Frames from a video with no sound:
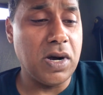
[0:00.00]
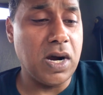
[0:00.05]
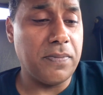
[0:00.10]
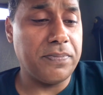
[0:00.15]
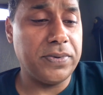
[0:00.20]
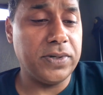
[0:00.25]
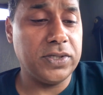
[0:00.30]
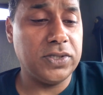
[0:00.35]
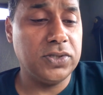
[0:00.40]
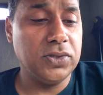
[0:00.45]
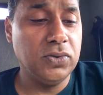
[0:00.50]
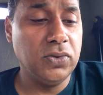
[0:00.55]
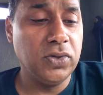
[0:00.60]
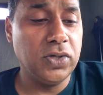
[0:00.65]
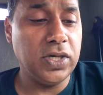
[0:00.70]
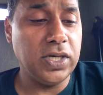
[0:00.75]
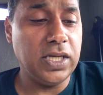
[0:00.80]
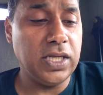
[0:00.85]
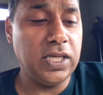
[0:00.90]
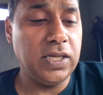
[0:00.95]

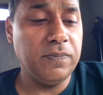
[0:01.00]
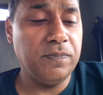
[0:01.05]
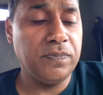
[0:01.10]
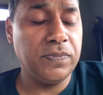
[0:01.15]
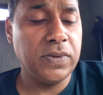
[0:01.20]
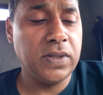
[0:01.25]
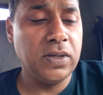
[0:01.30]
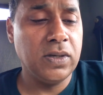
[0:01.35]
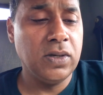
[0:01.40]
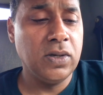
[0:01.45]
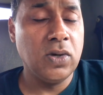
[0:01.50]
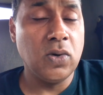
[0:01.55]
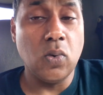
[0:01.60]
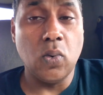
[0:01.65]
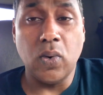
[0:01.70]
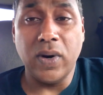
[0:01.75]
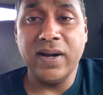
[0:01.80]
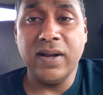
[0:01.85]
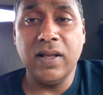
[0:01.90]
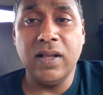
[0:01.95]
opportunity,
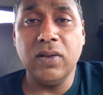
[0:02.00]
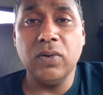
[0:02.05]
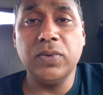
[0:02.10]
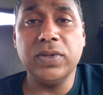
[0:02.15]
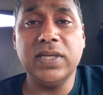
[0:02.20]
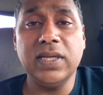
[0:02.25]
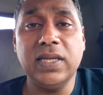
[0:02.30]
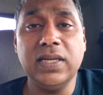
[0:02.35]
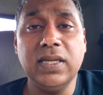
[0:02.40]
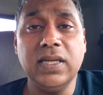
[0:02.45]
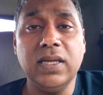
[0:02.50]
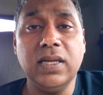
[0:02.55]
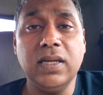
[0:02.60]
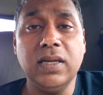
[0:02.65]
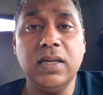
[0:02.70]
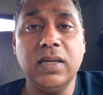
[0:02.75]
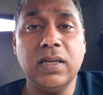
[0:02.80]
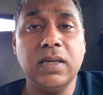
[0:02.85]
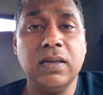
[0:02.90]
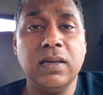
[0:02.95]
why the hell would they
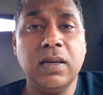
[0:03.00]
need